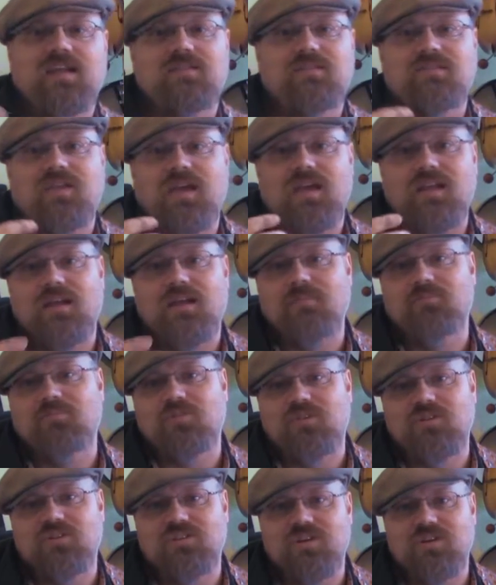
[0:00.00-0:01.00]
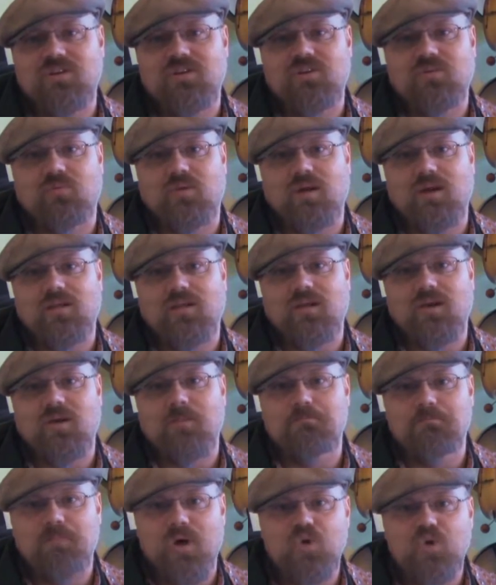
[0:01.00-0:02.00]
And I'm going to tell you right
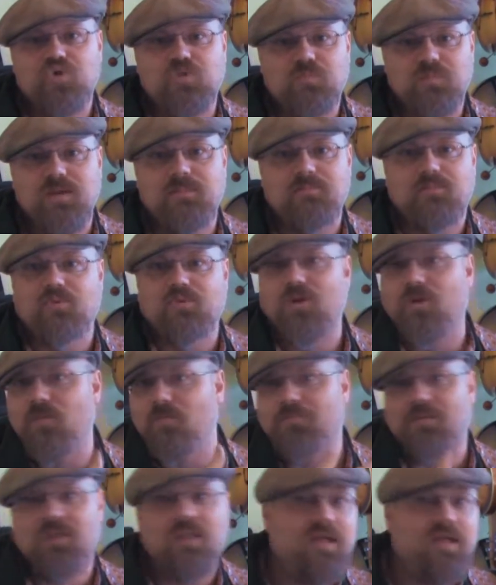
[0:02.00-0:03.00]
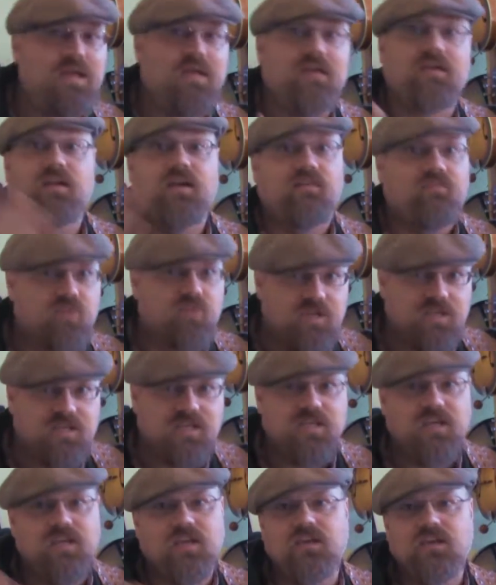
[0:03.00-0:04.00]
now, most people don't play in every
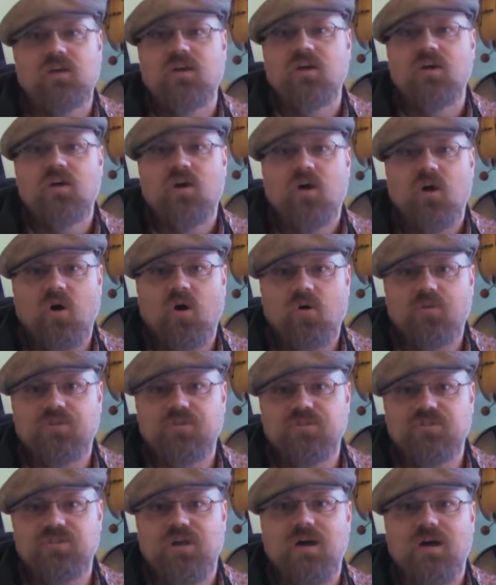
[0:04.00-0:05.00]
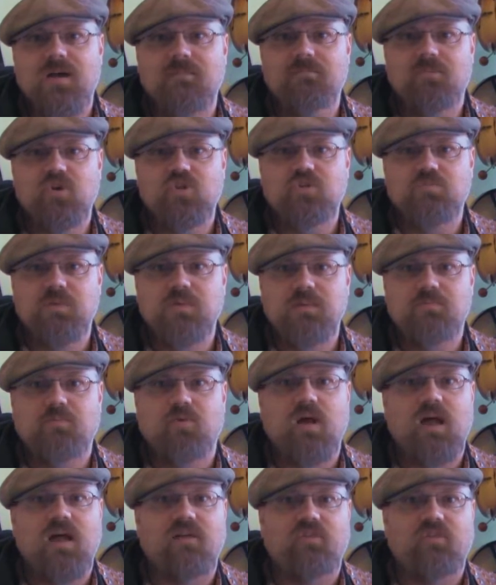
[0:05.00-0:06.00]
key all the time. Most
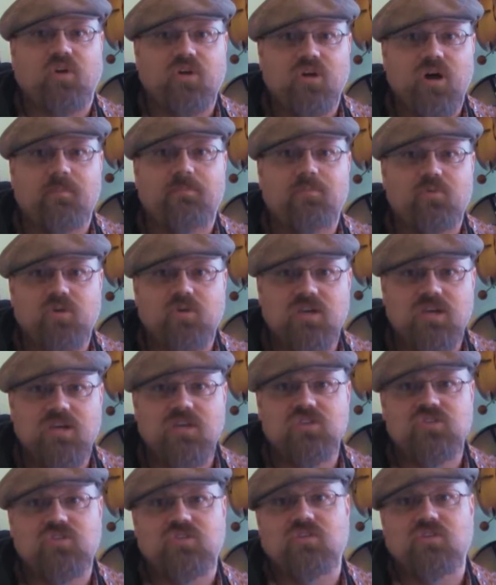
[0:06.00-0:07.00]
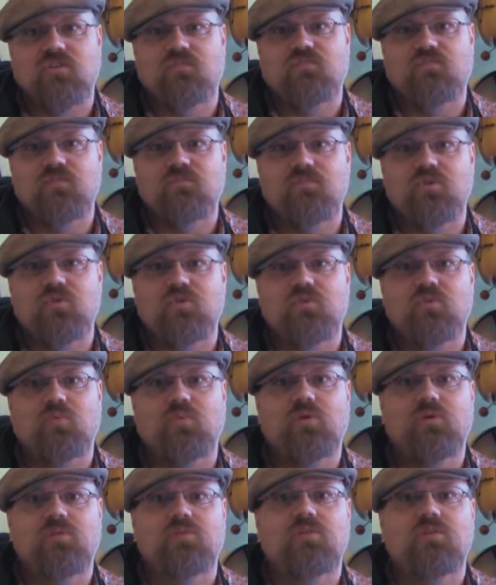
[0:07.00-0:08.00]
people have a couple keys that they're familiar
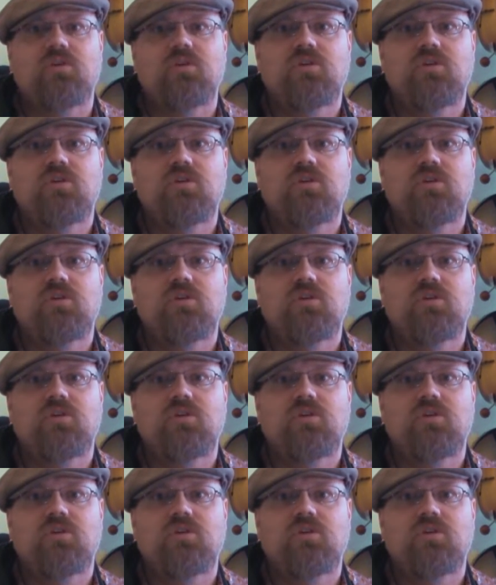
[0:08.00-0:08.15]
with.